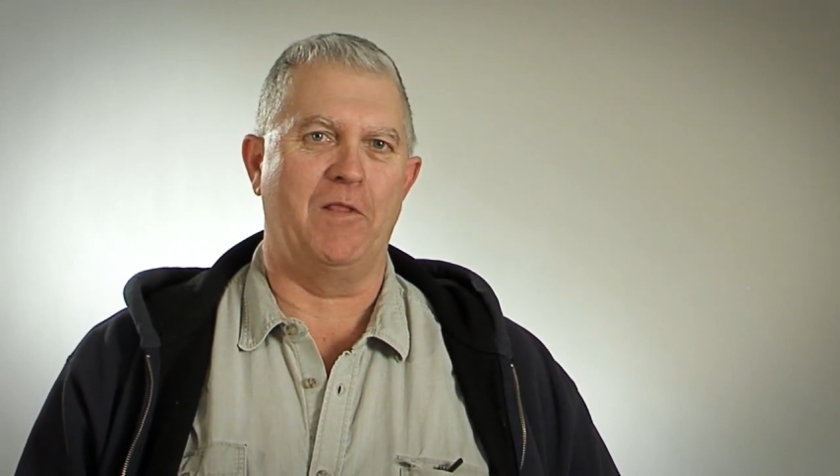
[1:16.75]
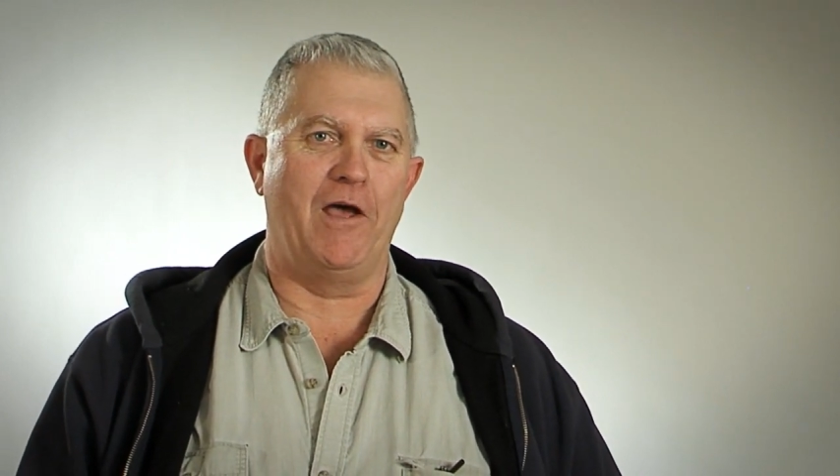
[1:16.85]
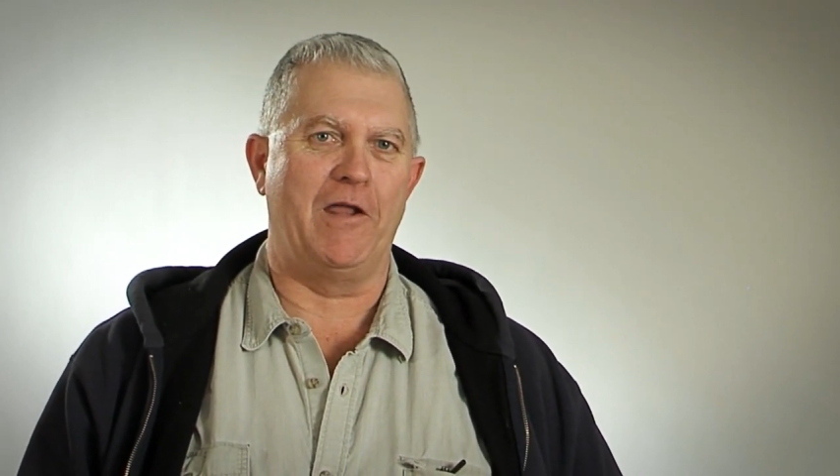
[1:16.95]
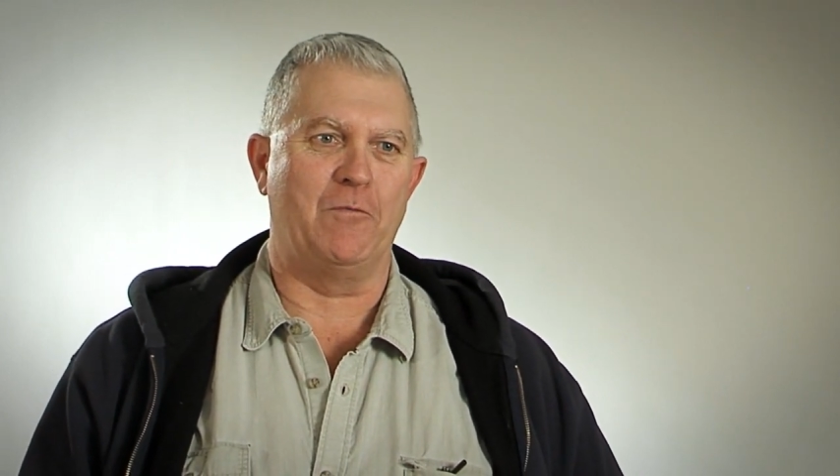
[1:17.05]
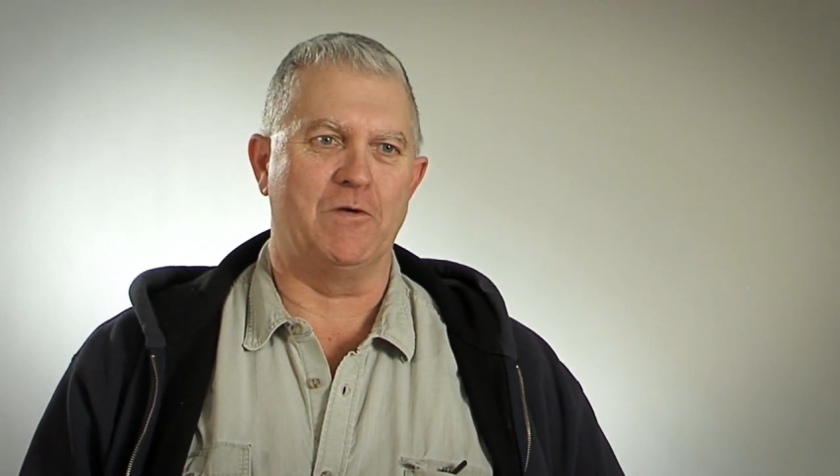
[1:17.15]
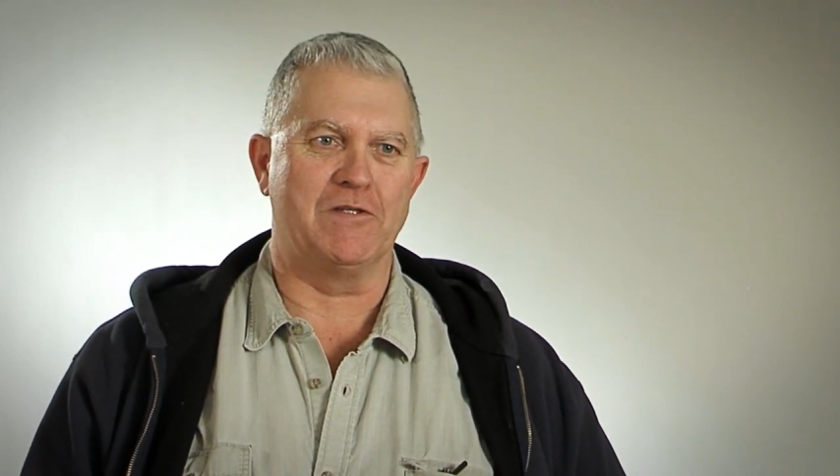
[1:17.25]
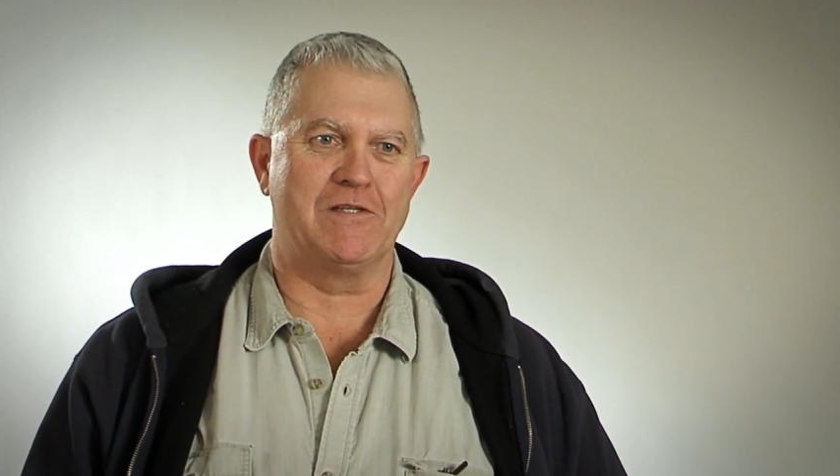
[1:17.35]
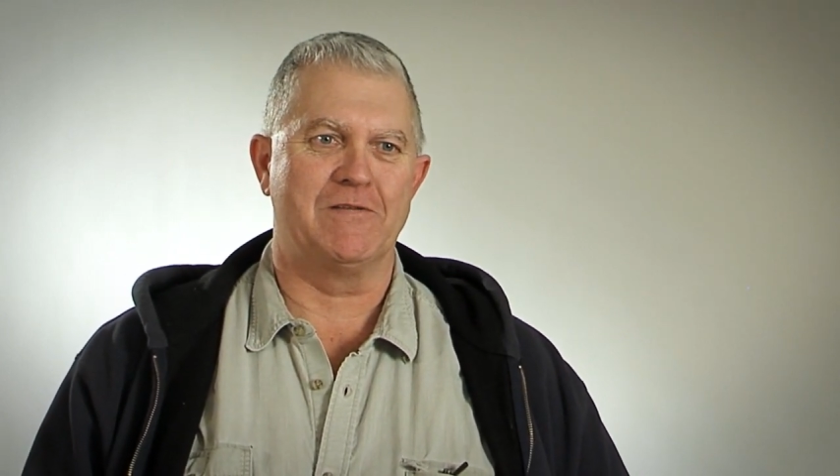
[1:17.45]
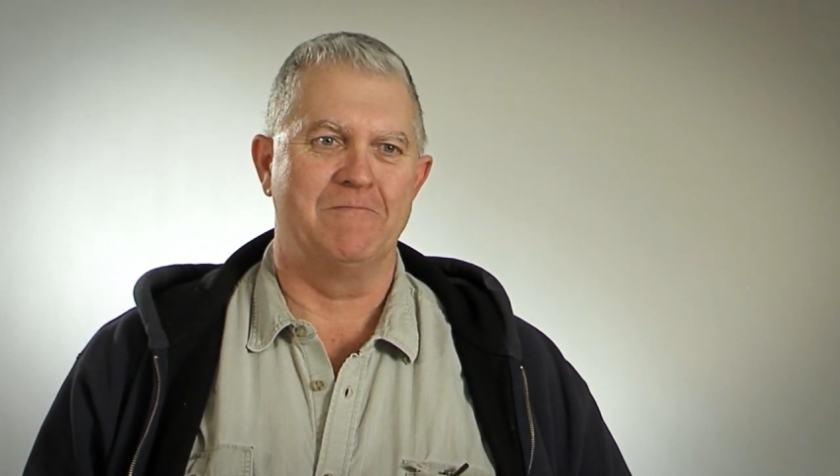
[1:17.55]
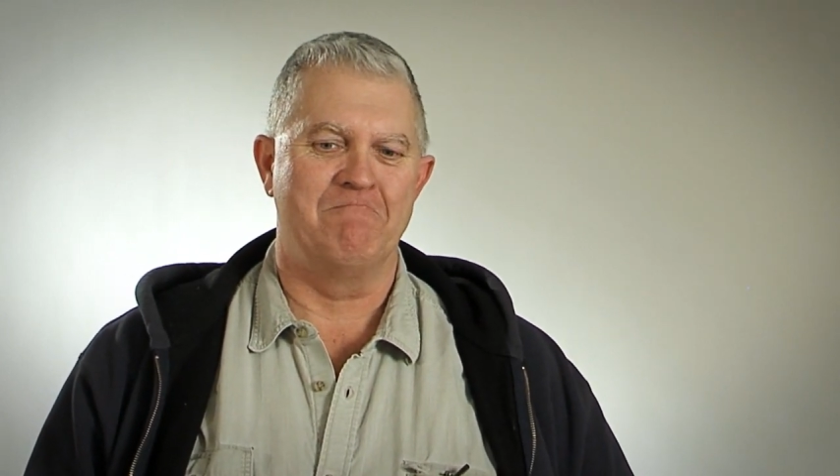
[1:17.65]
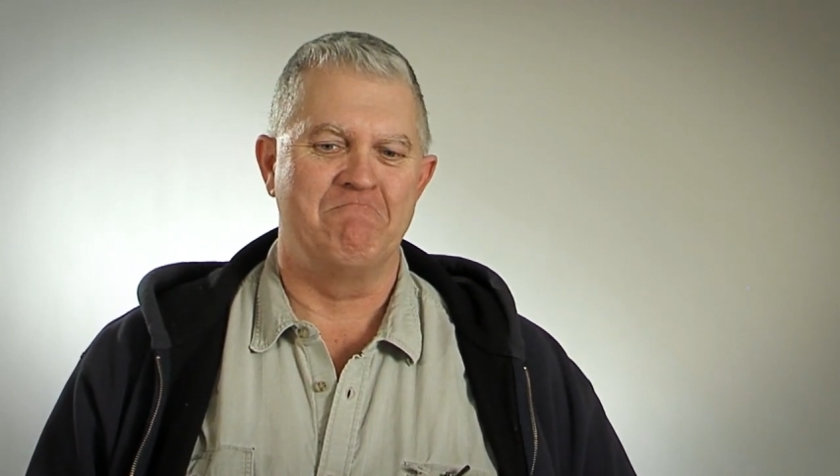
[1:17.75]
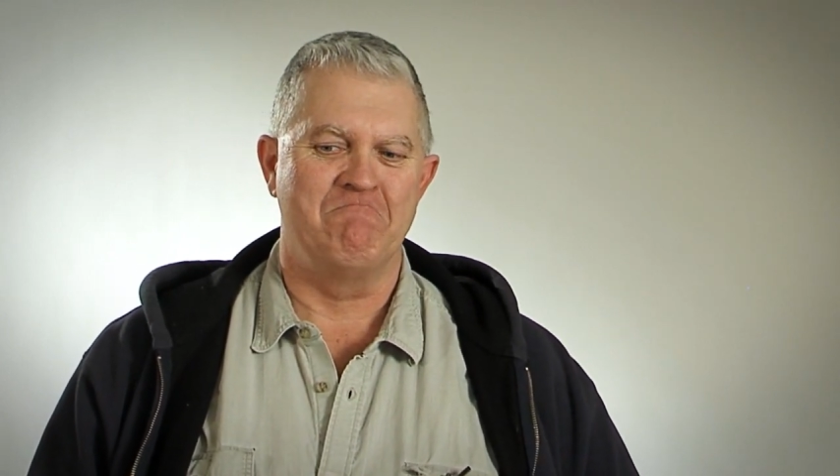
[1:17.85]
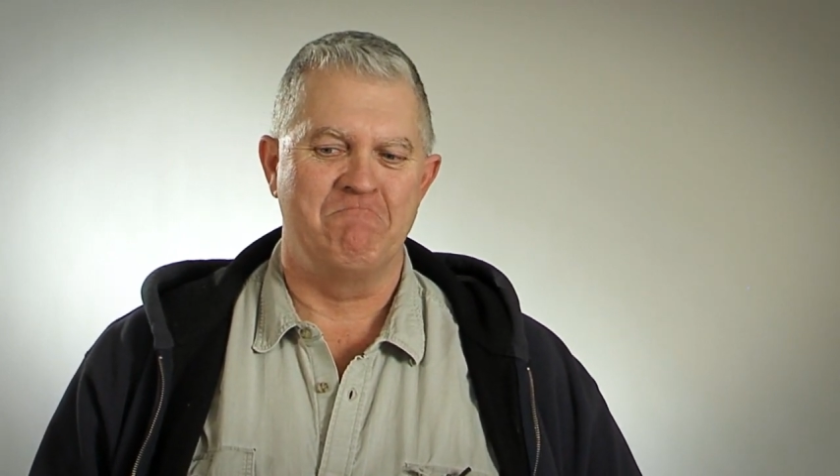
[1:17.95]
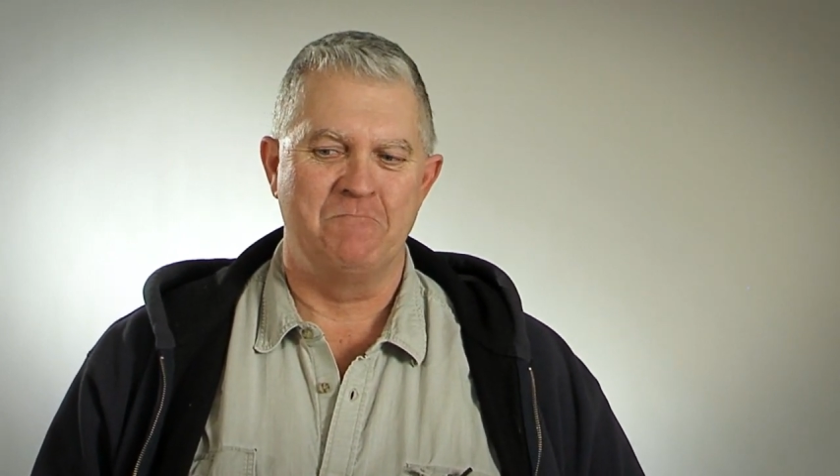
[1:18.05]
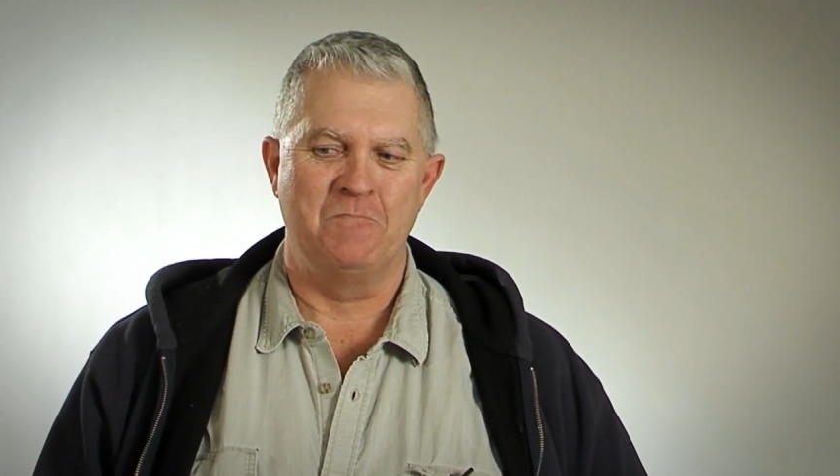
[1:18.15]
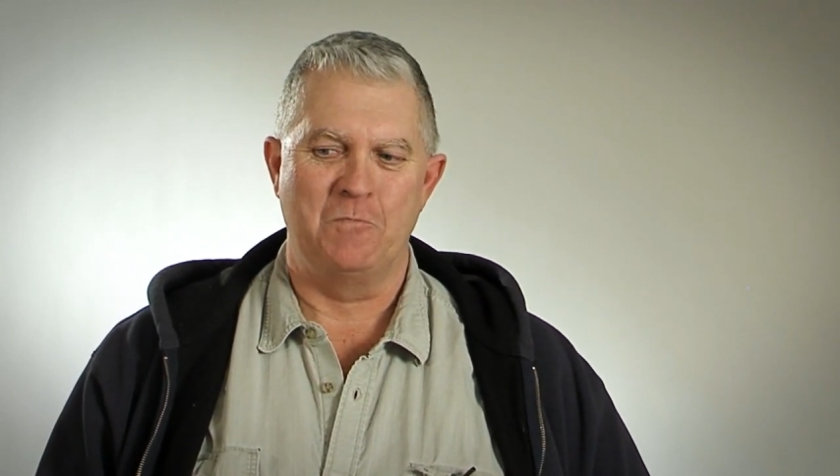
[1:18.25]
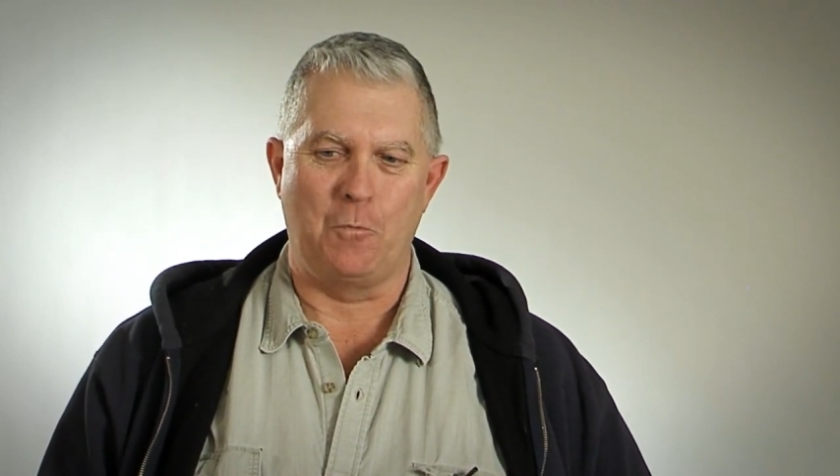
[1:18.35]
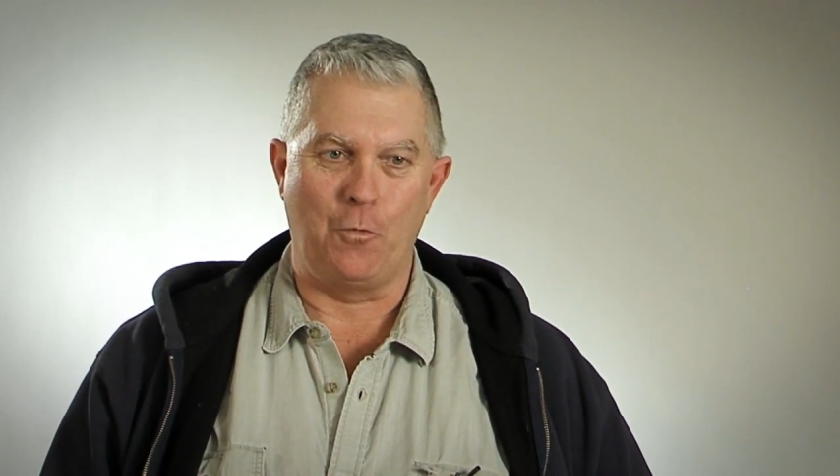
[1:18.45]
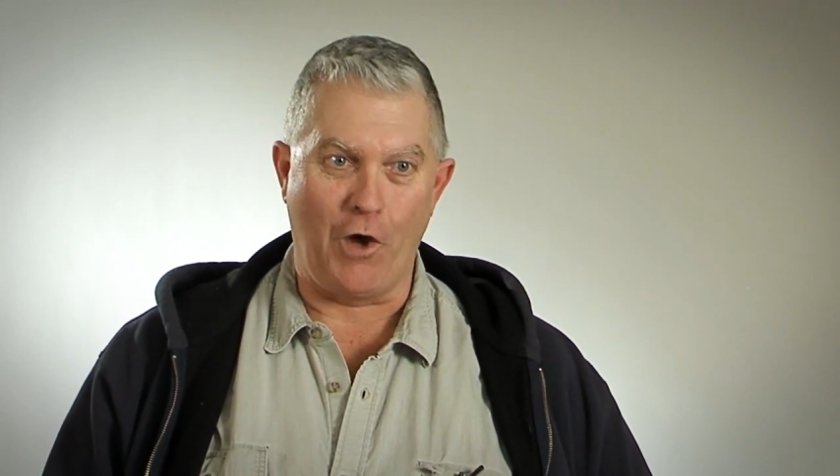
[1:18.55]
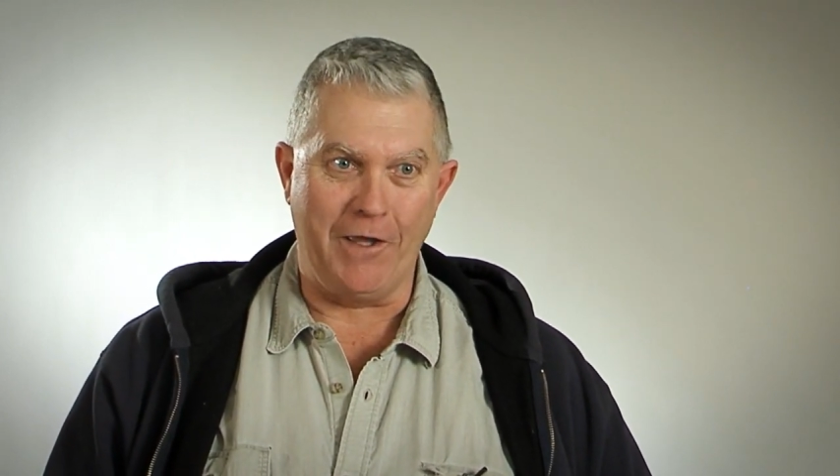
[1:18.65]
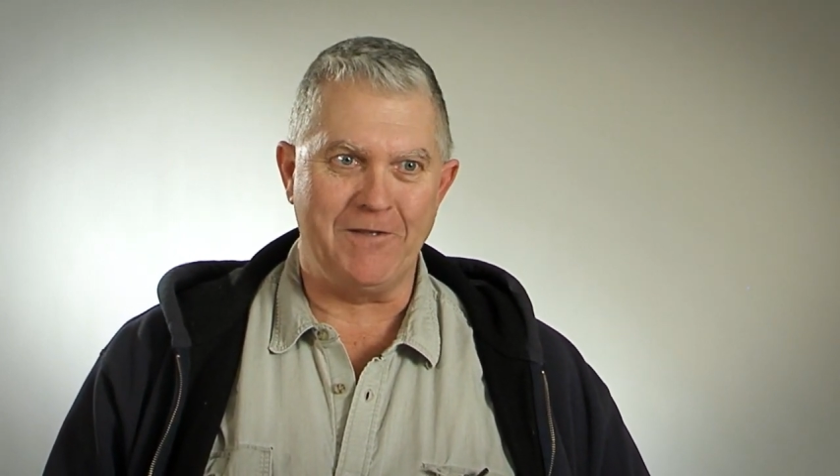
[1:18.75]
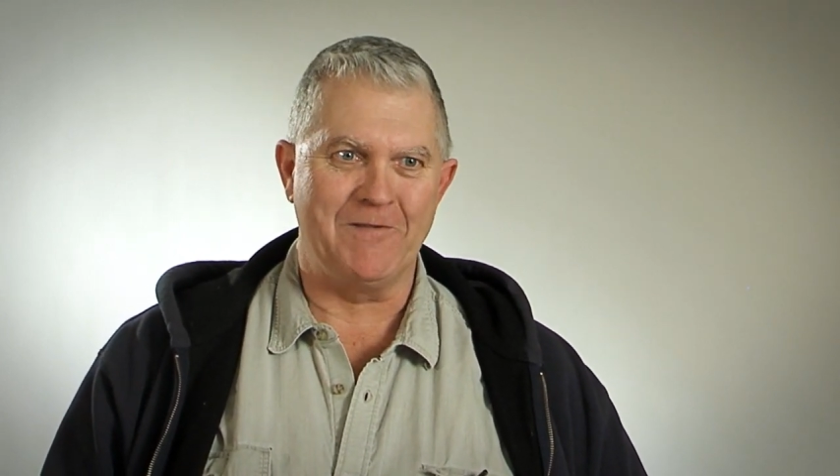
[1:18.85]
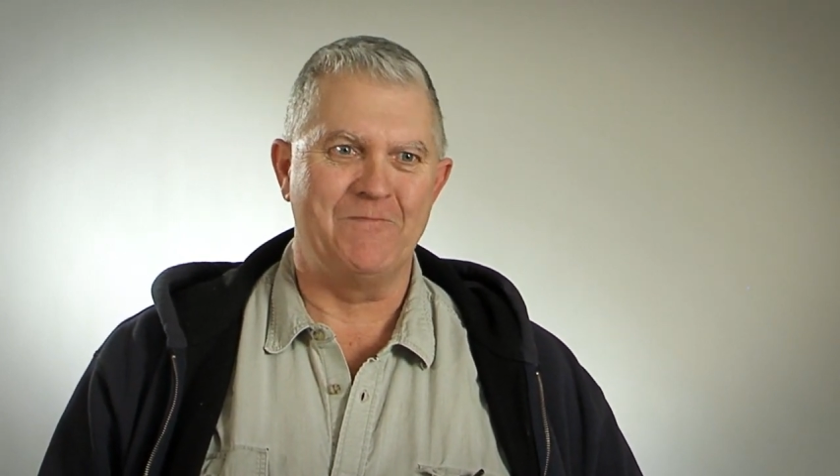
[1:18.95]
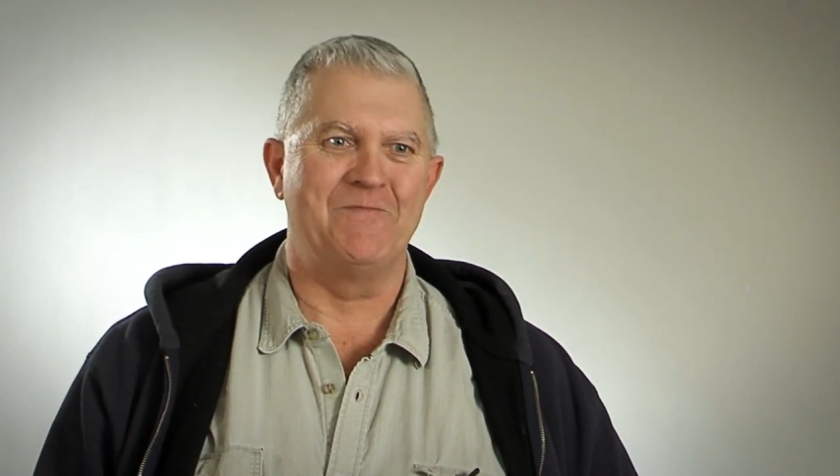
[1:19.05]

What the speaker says: planning was right,